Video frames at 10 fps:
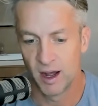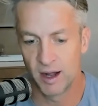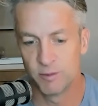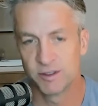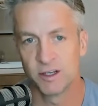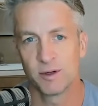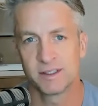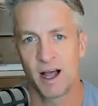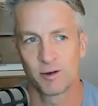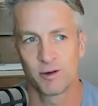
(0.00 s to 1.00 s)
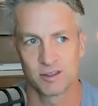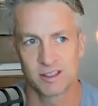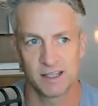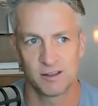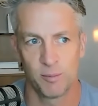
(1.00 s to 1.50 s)
Uh, it was into a town called
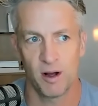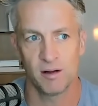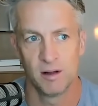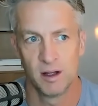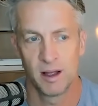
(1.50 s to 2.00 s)
Setúbal,